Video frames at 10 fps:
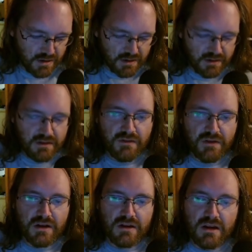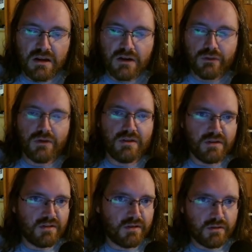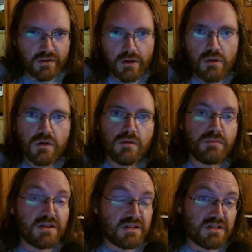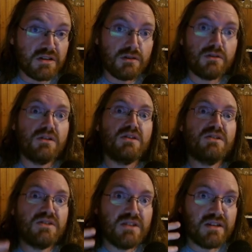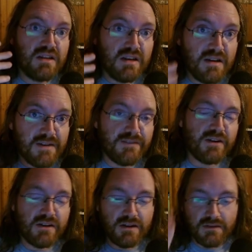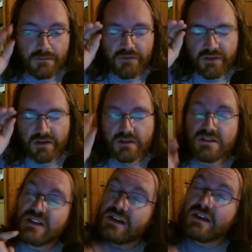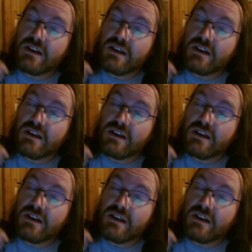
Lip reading: dividend increases. So slower, but still significant. Significant